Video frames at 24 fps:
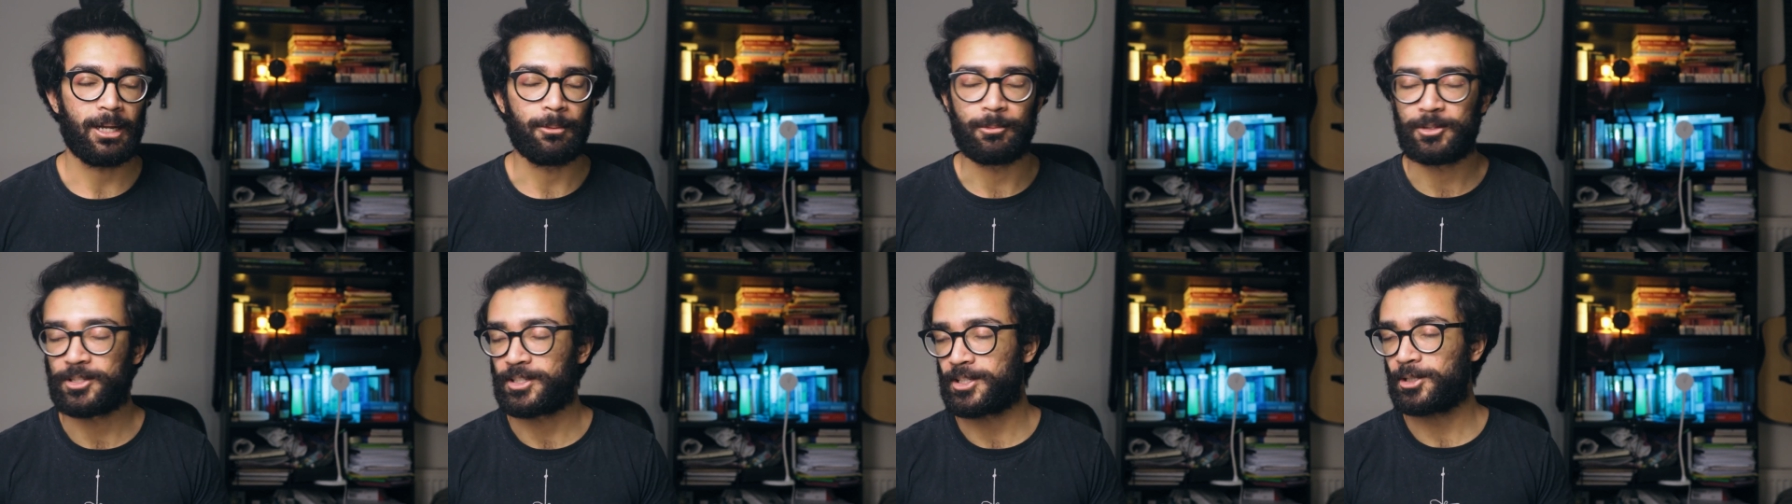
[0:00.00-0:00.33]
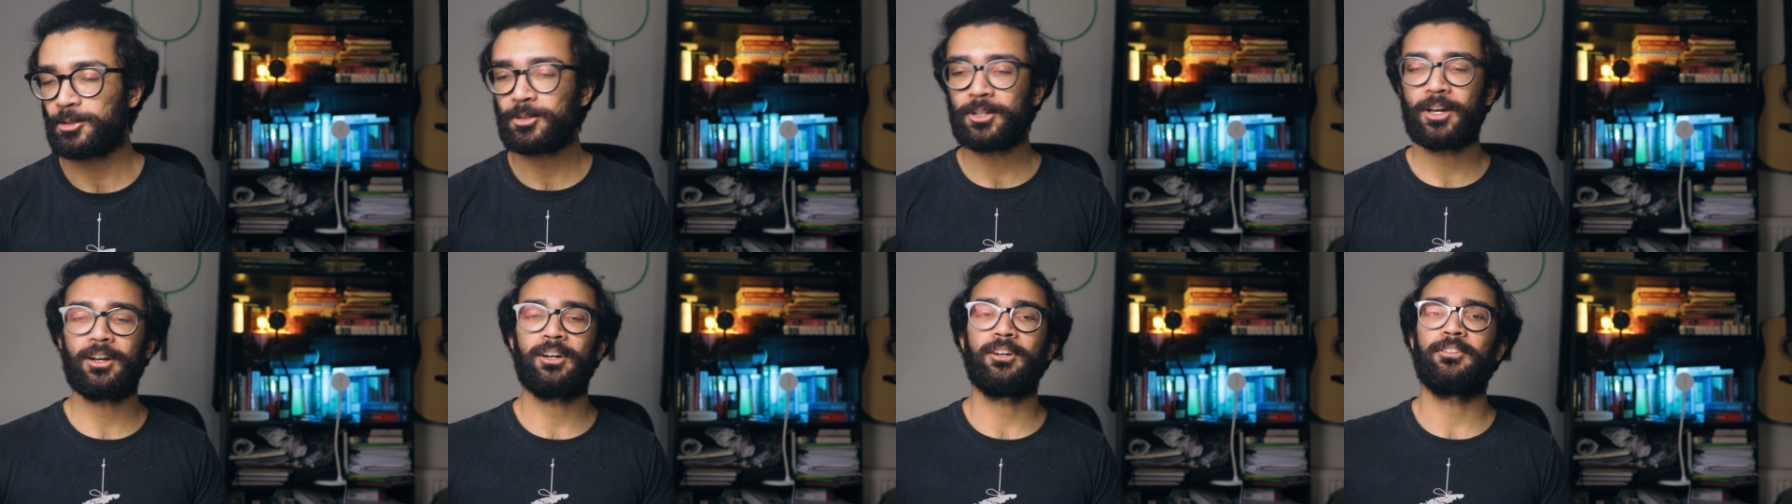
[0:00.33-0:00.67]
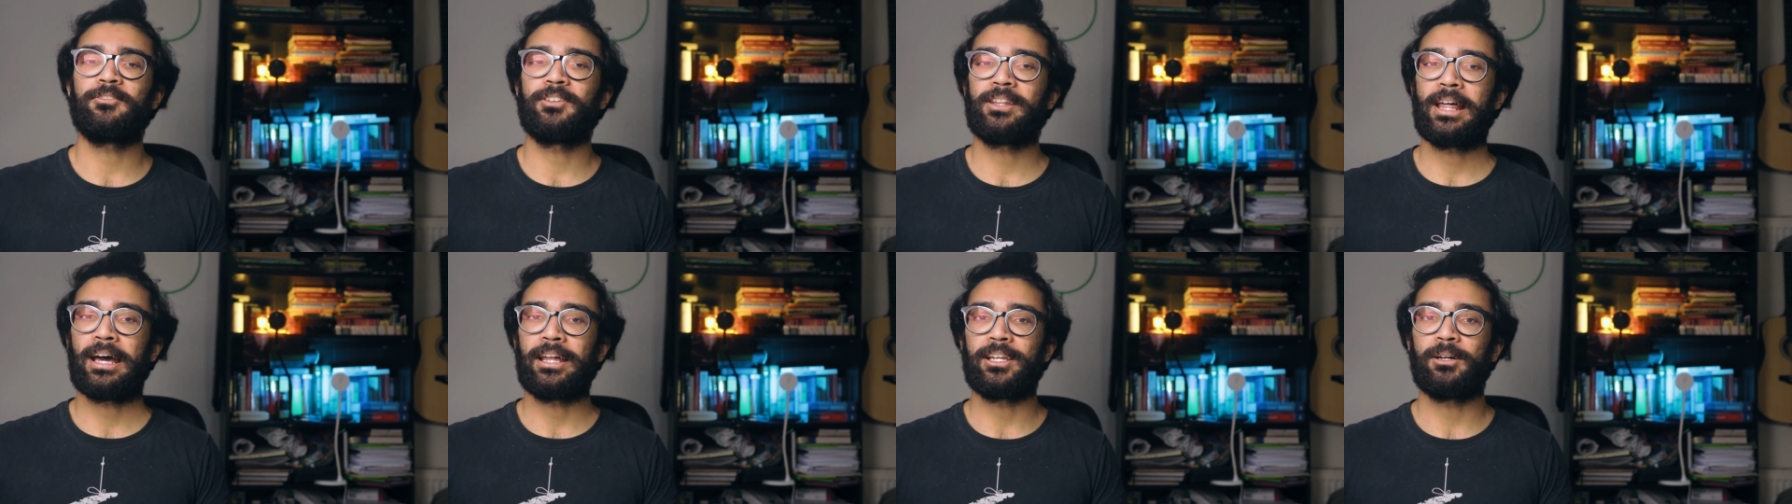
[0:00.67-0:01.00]
I'm still not
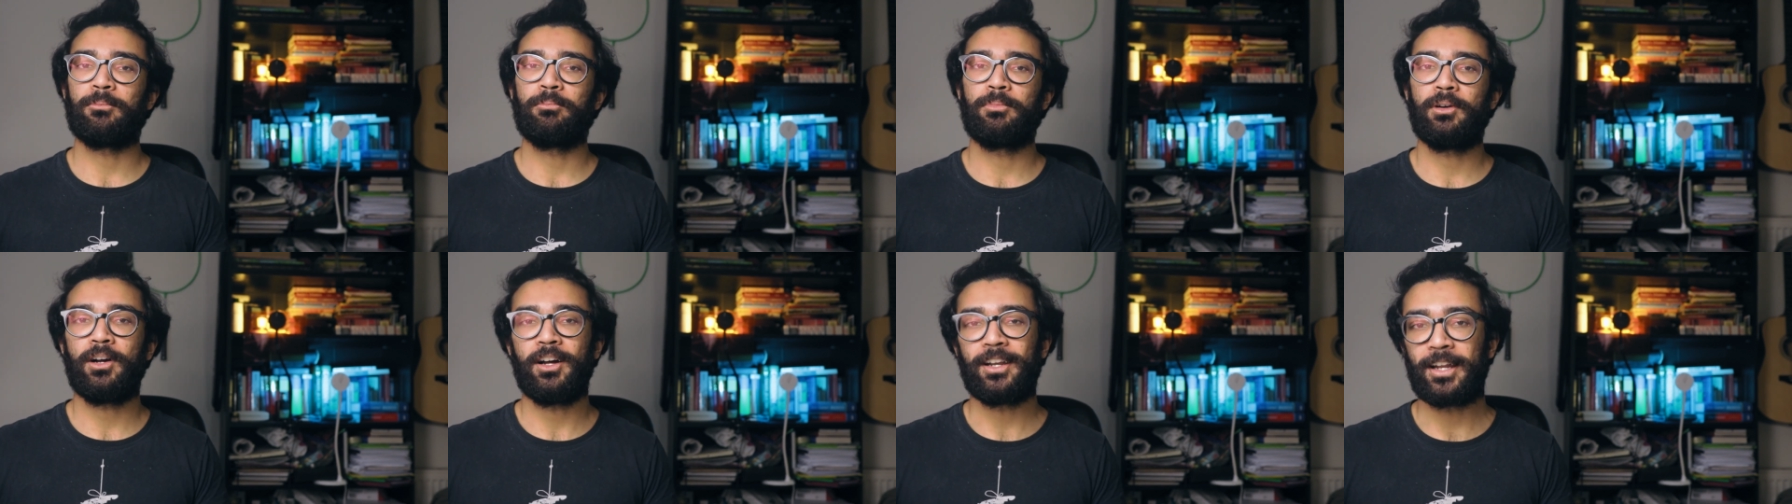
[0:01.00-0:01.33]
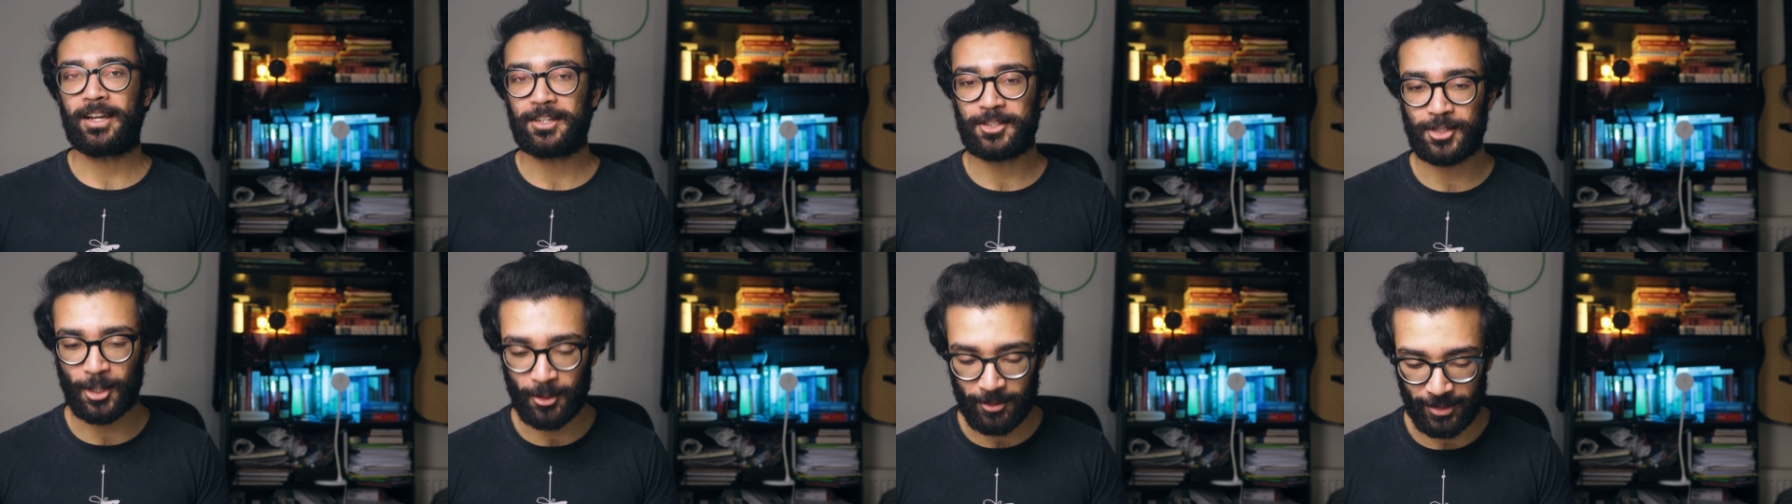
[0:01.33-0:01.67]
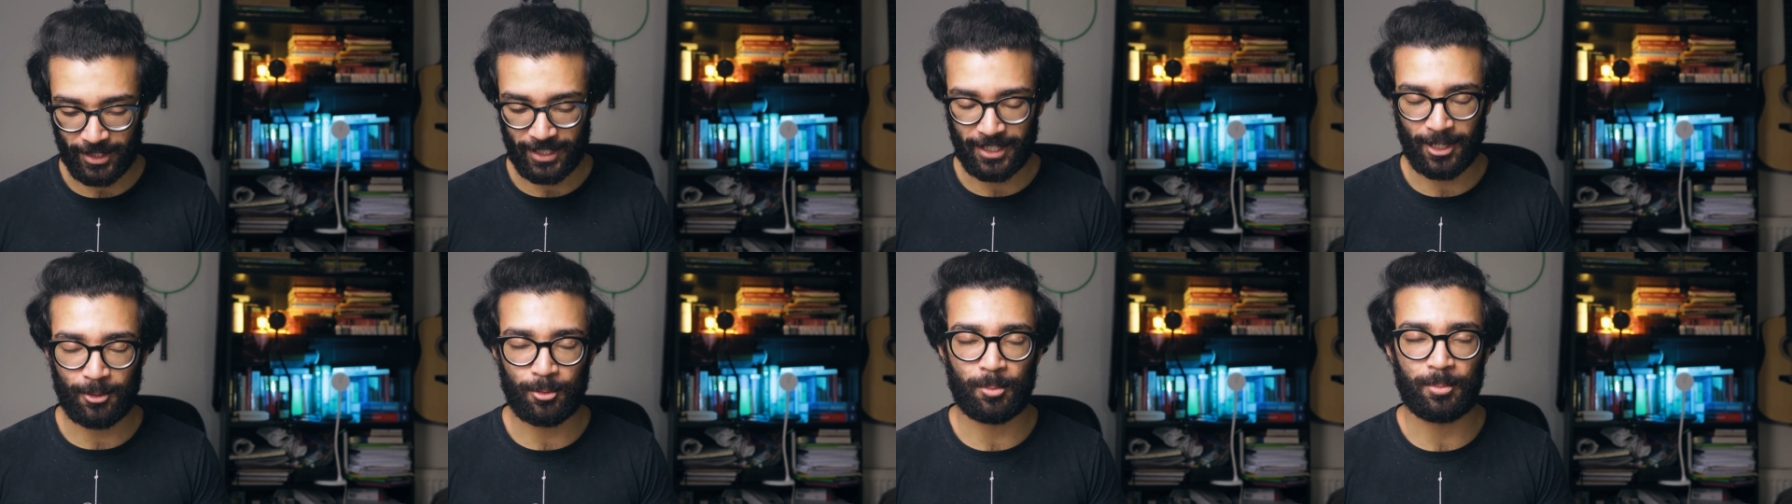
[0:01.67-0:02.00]
over that number and I don't think I